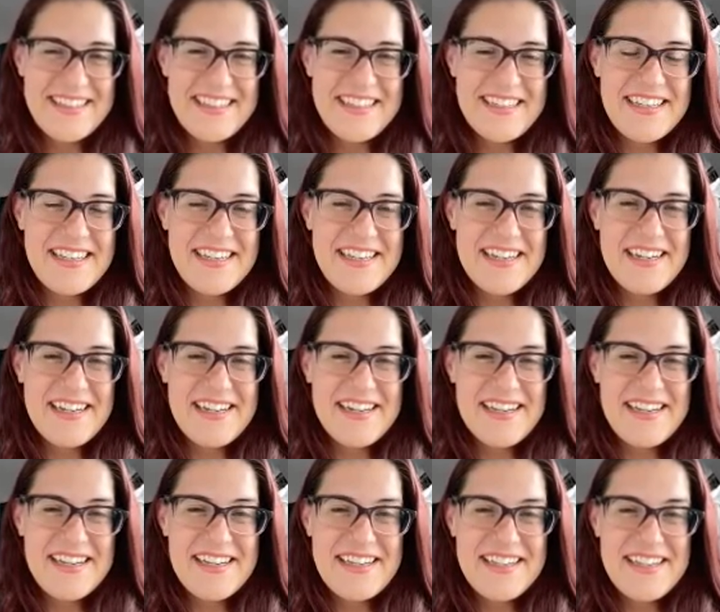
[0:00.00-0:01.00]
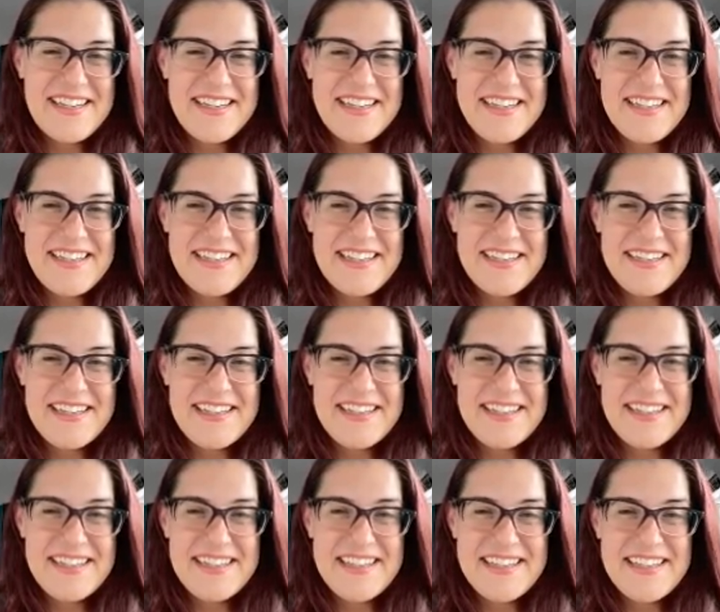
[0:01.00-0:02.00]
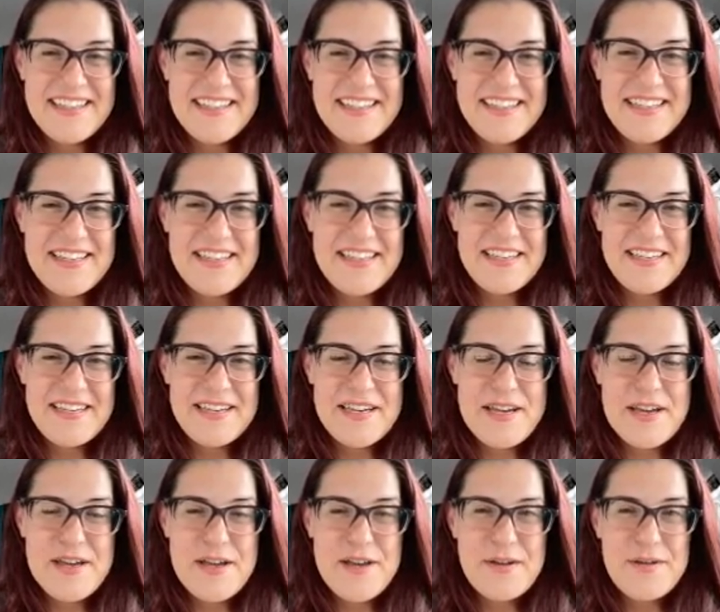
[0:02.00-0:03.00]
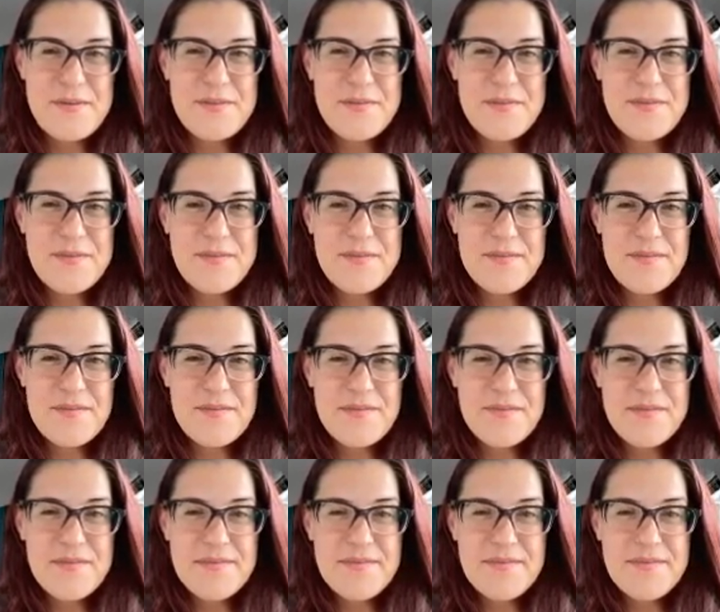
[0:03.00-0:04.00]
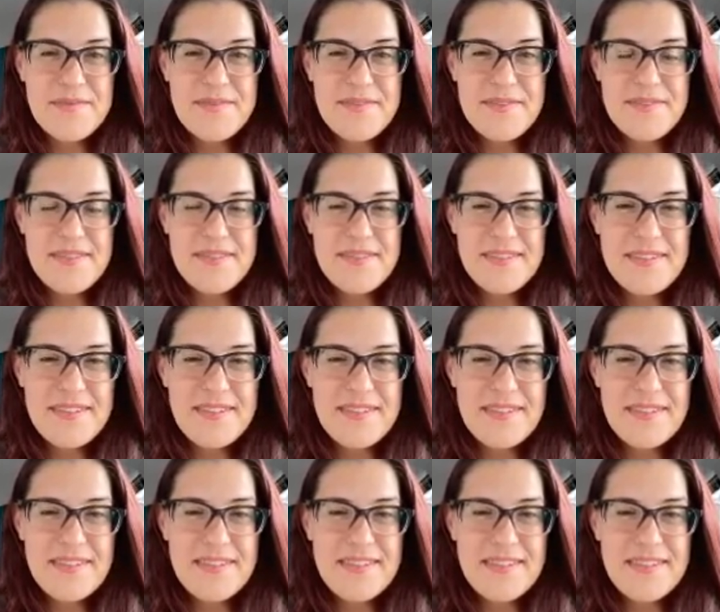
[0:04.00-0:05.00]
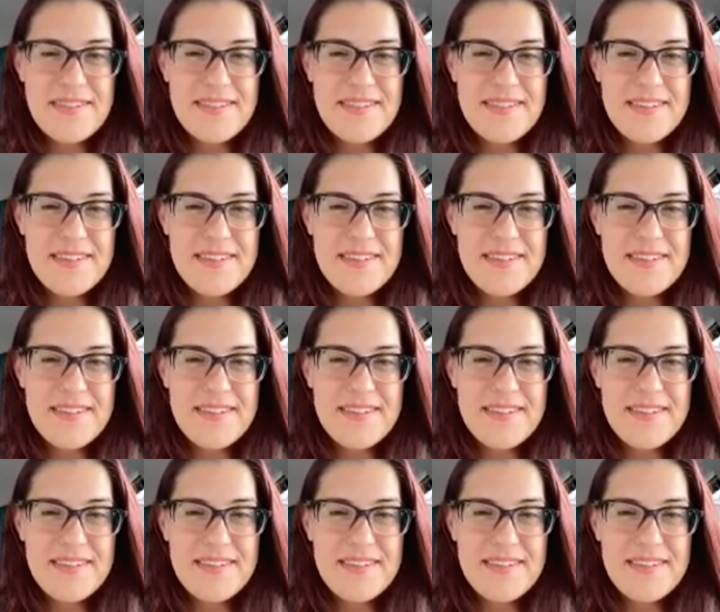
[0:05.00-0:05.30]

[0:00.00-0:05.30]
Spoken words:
(silent)